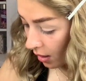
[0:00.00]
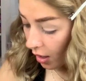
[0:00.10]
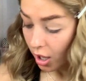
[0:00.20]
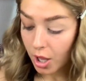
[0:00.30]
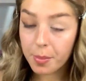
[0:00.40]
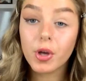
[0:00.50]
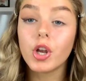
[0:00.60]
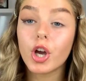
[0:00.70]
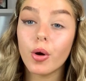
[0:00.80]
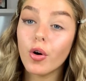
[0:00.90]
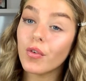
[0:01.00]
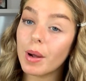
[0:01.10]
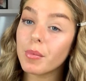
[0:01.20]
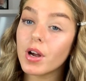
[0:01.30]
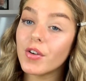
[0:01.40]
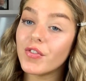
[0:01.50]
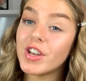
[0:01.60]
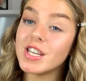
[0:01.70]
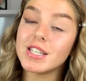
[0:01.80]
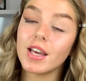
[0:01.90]
I'm going to go off camera,
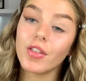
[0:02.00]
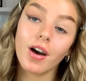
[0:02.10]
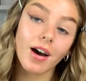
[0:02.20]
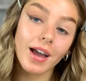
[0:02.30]
finish the other eye,